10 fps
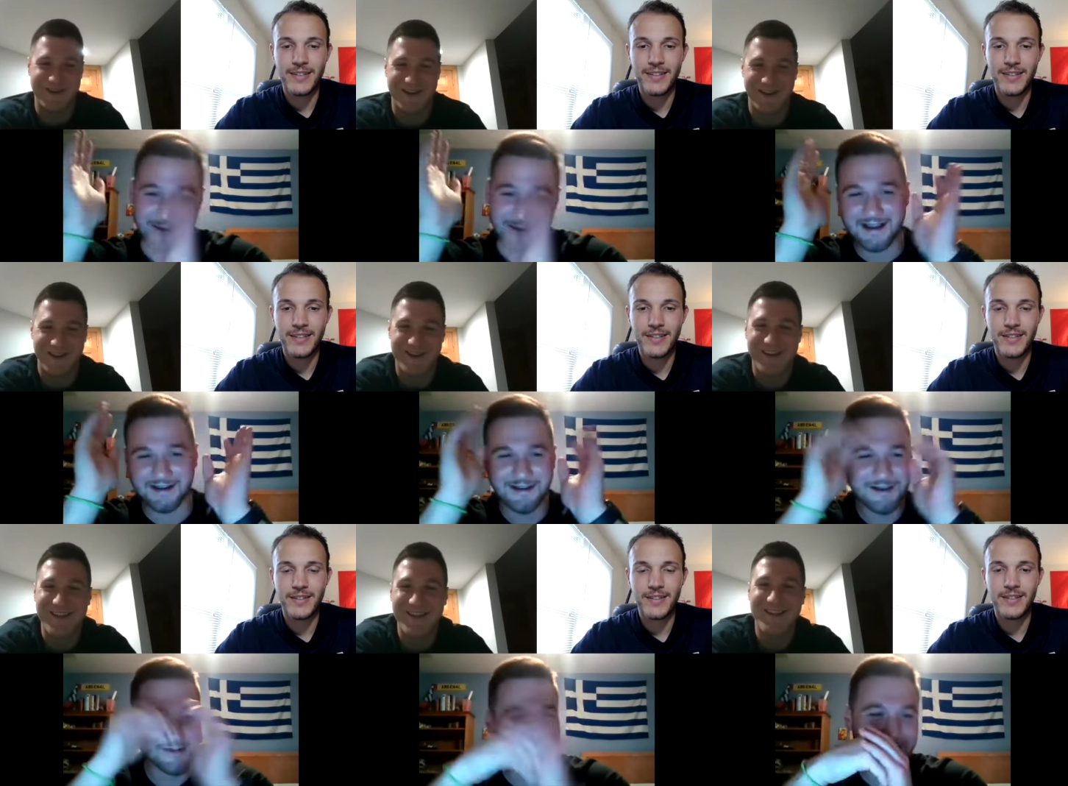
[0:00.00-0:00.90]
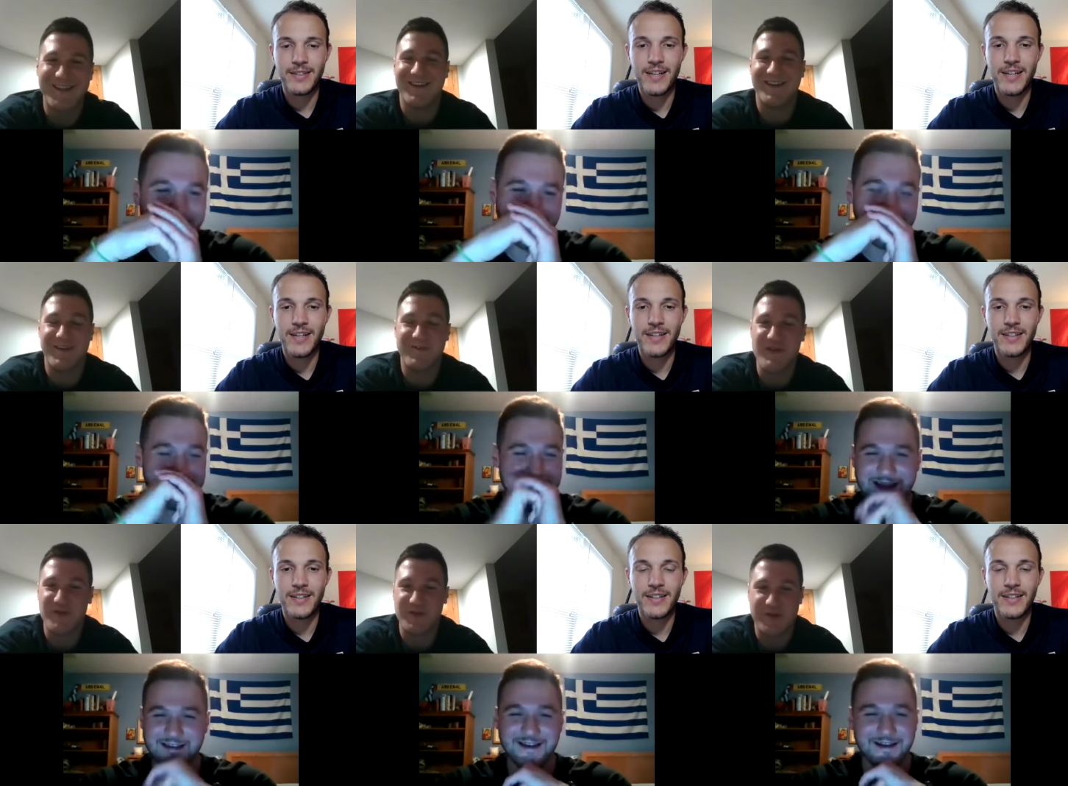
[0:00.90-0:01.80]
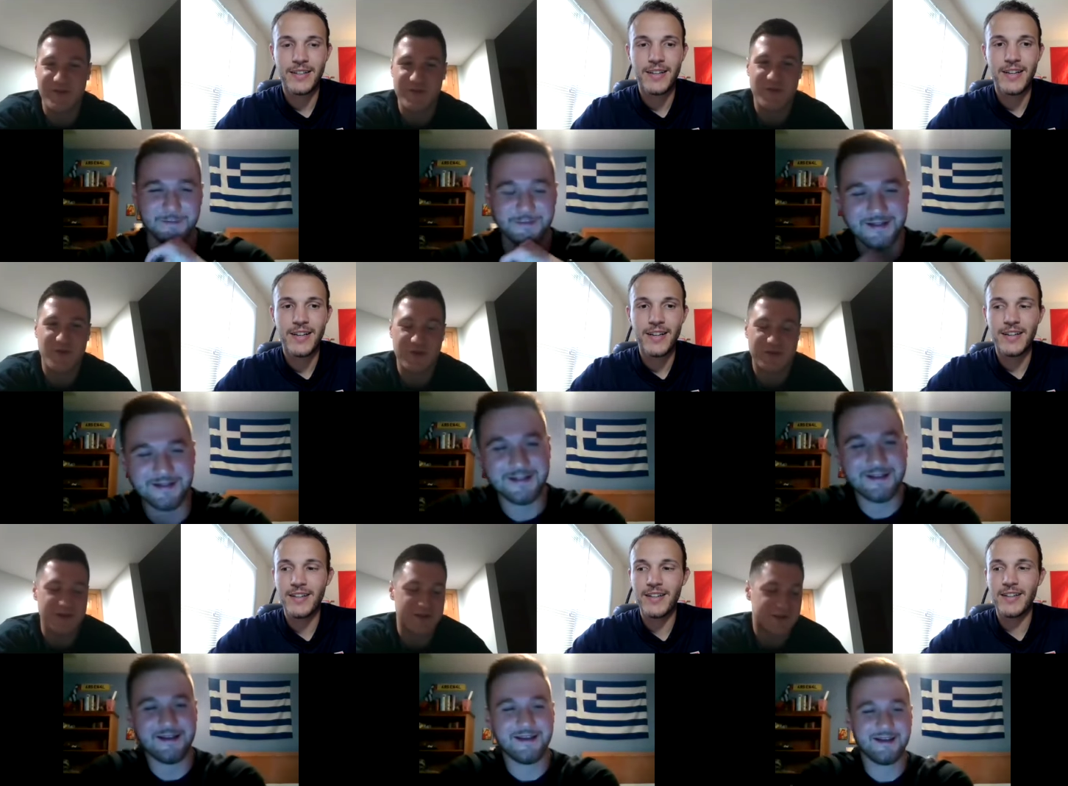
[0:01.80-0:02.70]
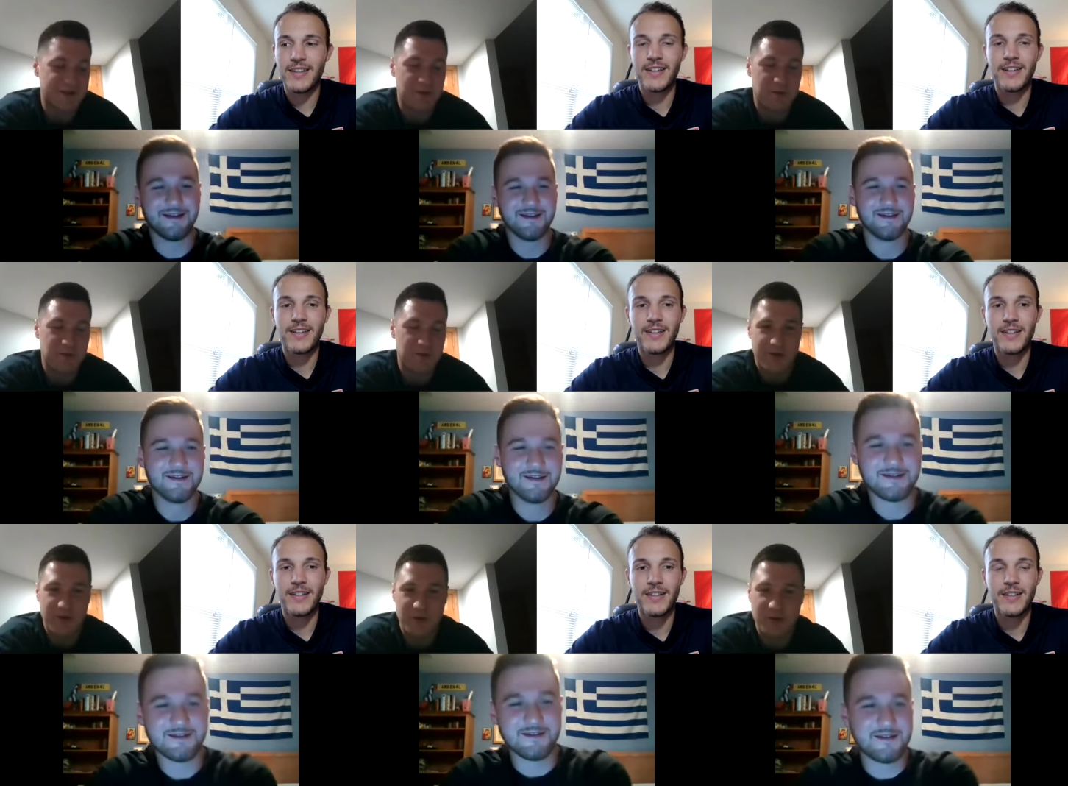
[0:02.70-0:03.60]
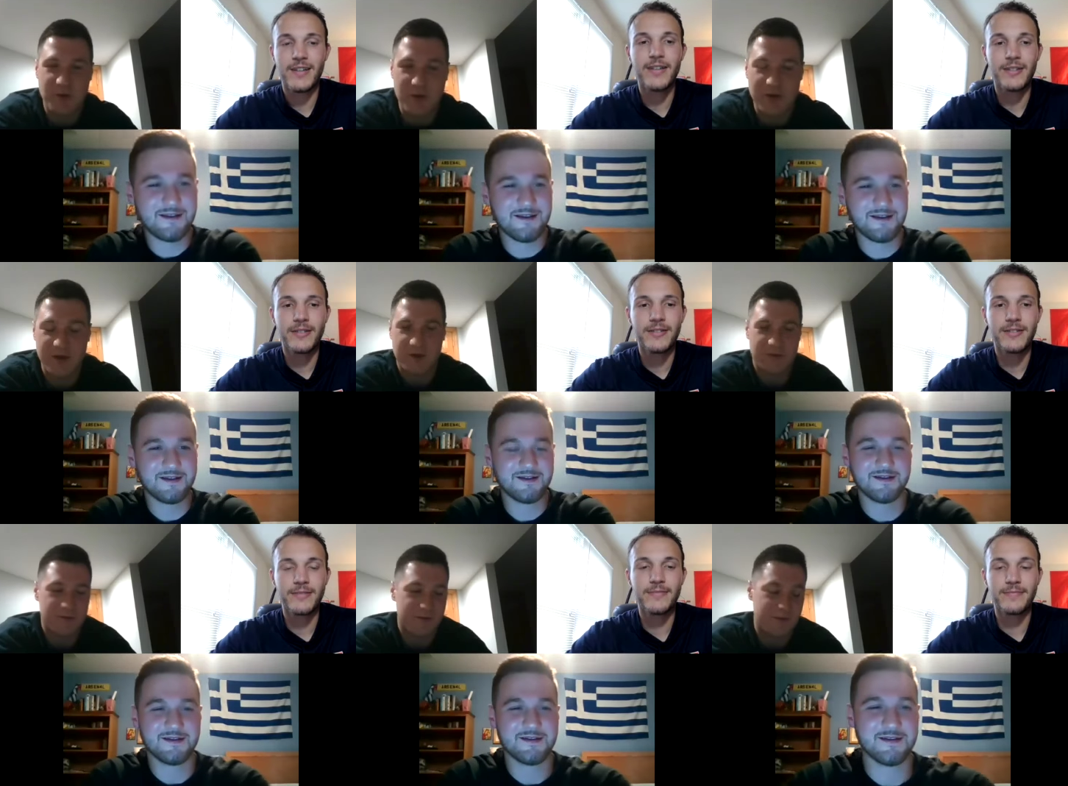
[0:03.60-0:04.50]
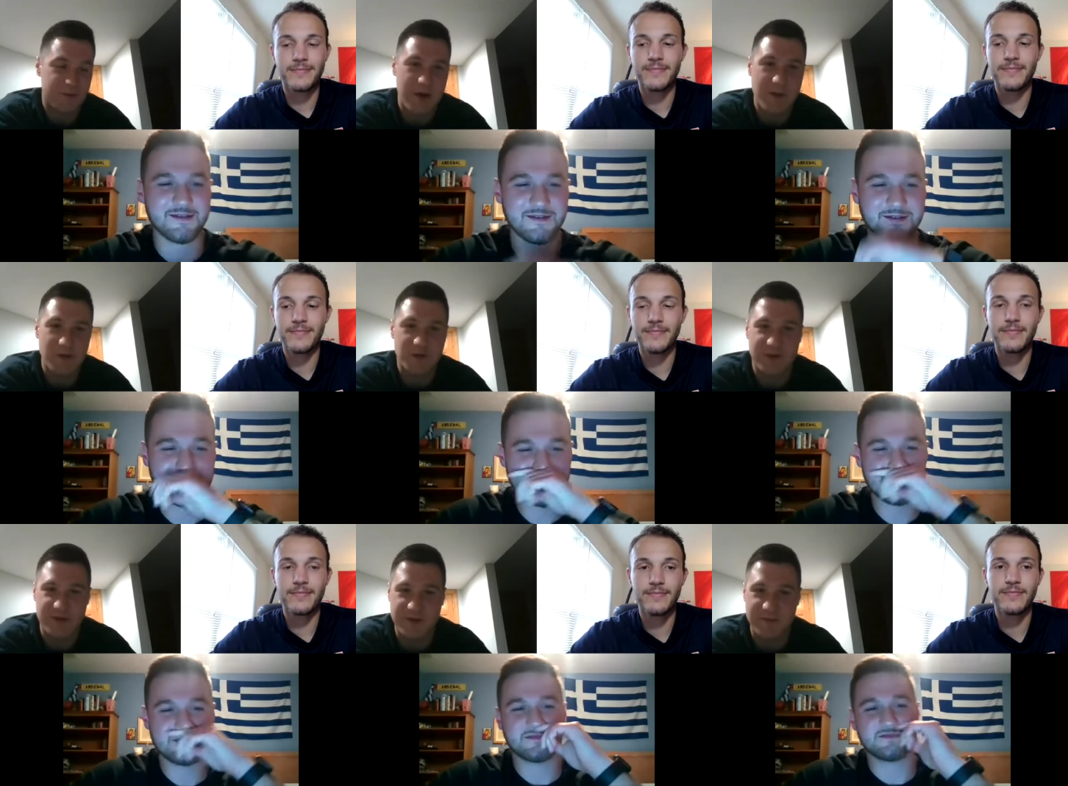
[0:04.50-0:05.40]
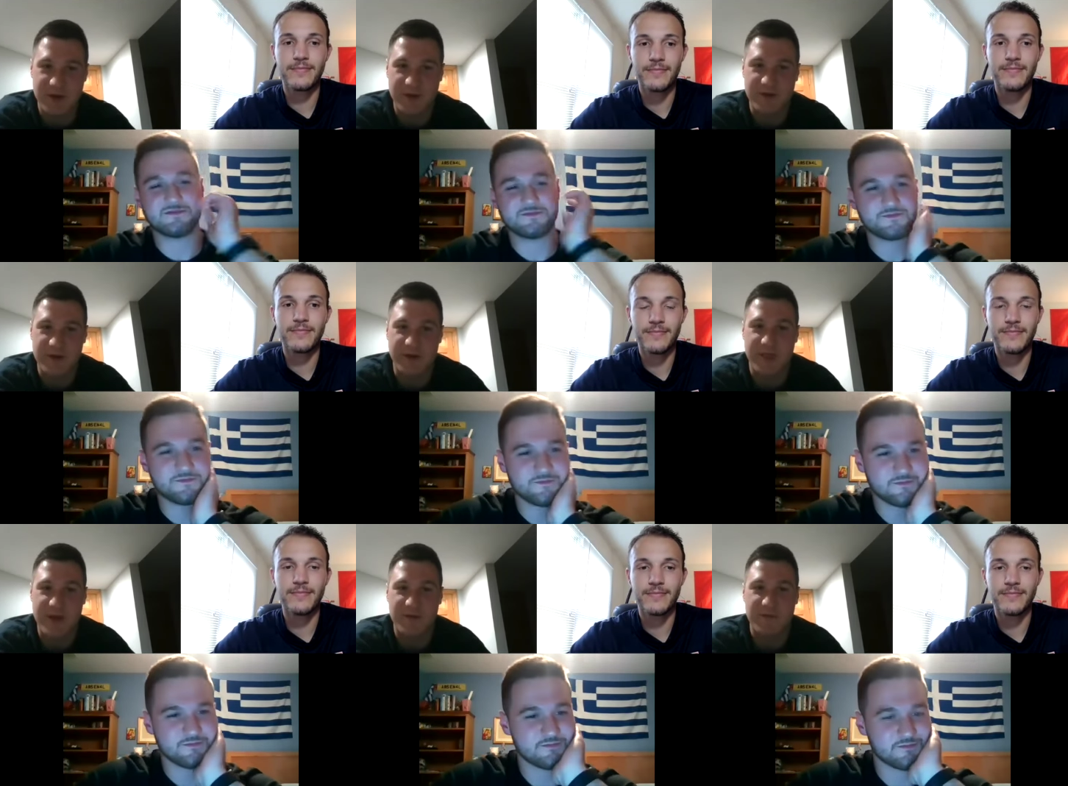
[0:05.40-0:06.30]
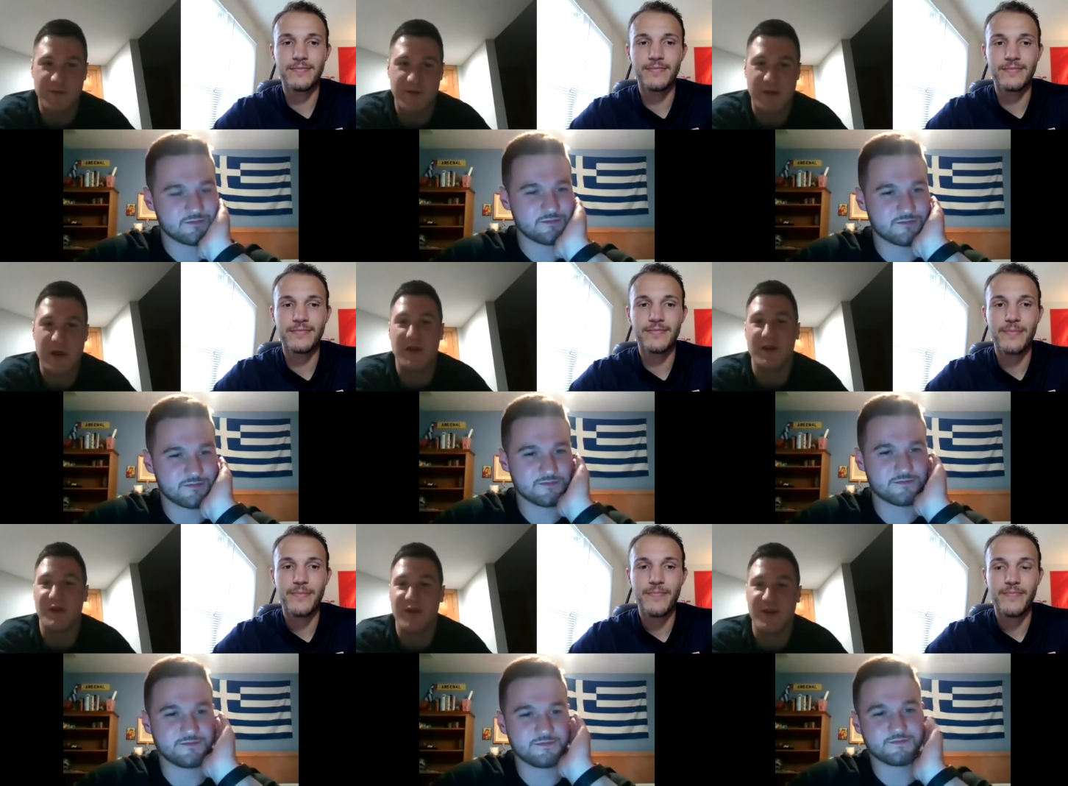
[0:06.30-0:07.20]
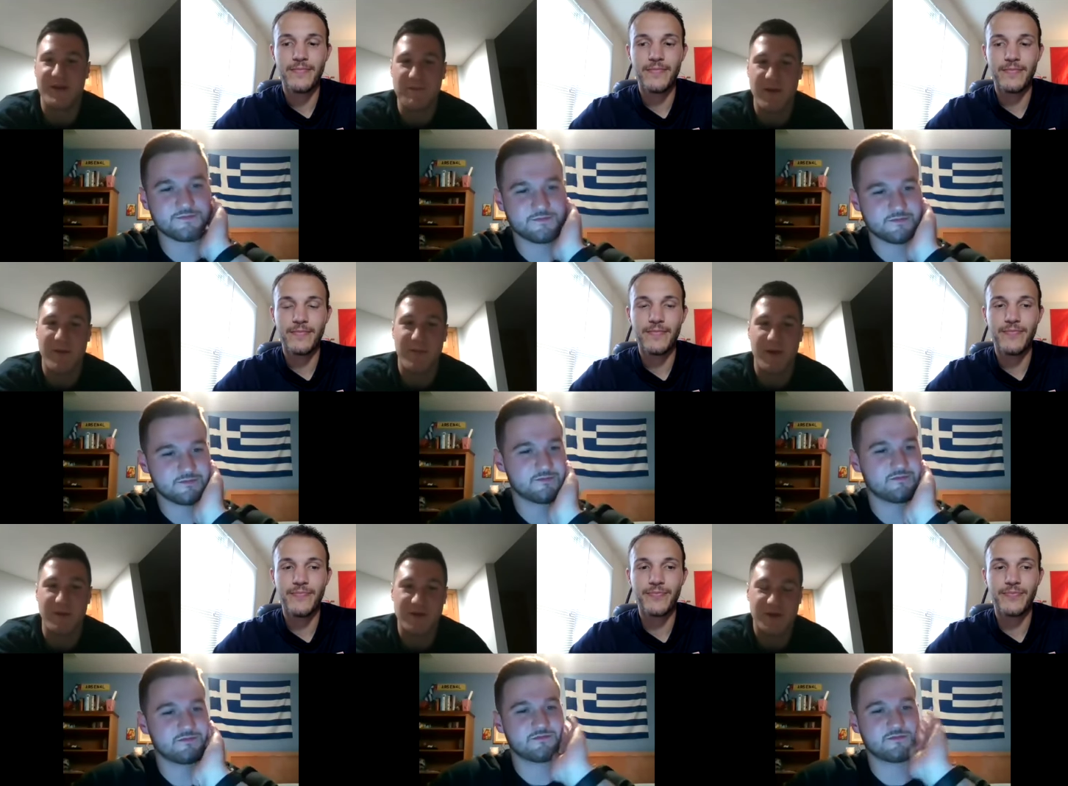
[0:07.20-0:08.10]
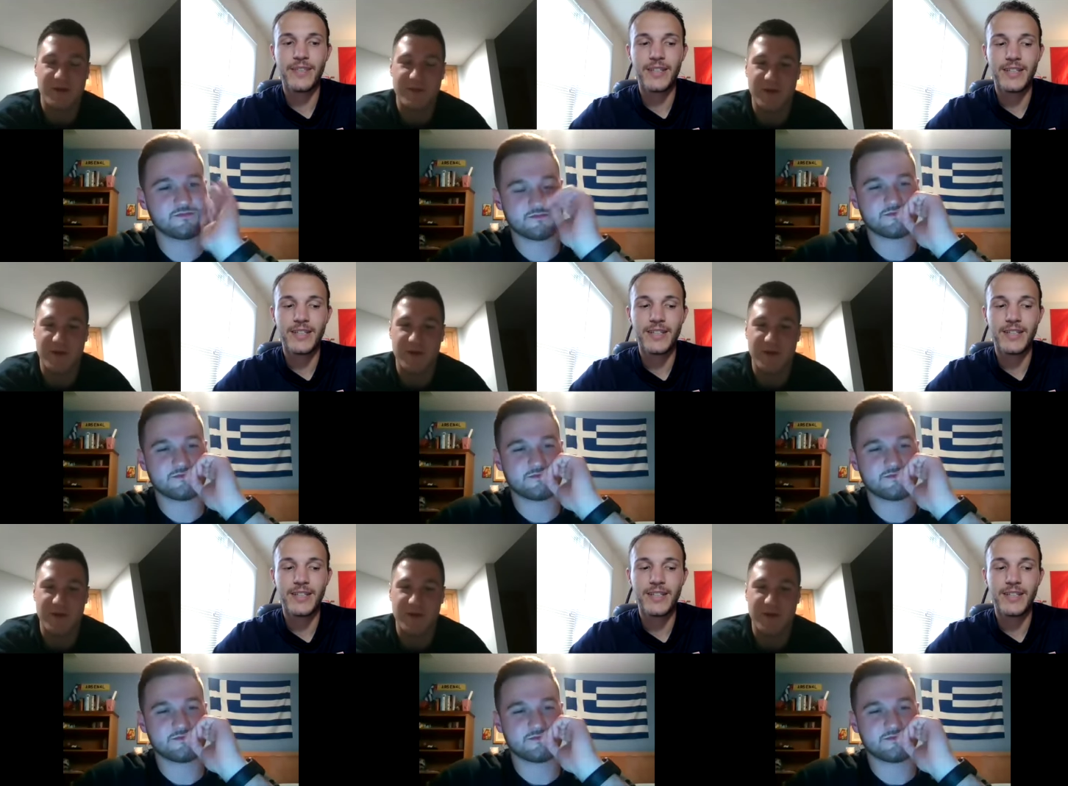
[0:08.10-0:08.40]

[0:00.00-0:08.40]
Speaker 1: all right, all right. I've never, yeah. I've never really seen a center back. You know, you get your Ramoses and players like that, but I didn't think Kimpembe was going to be